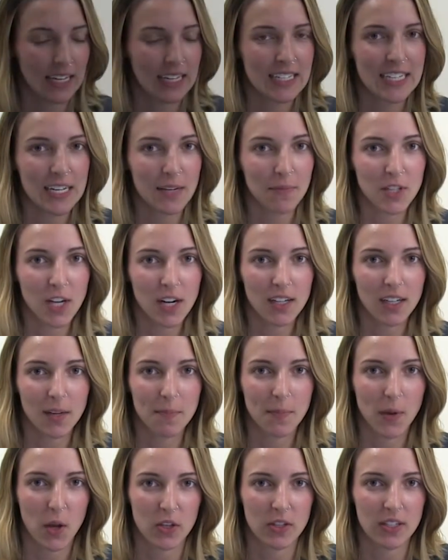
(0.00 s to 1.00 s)
Teams are
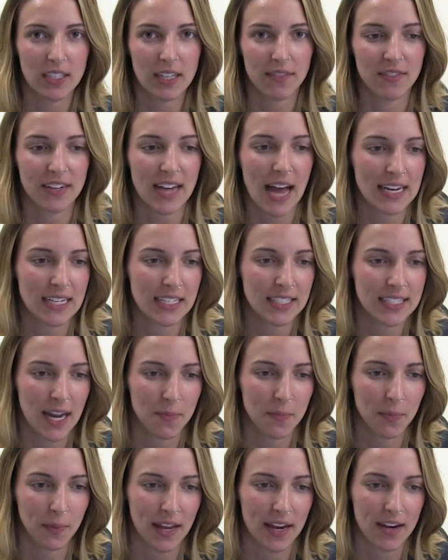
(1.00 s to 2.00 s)
composed of 9 to
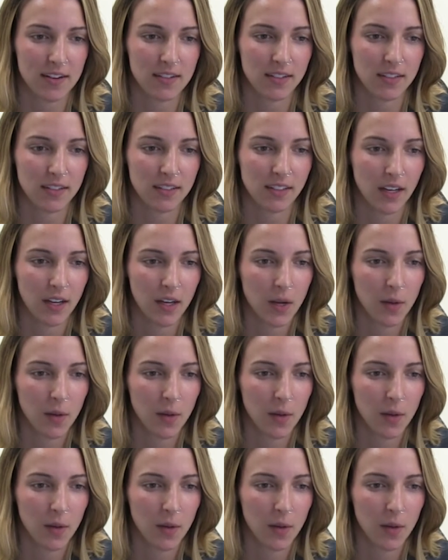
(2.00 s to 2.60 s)
10 players.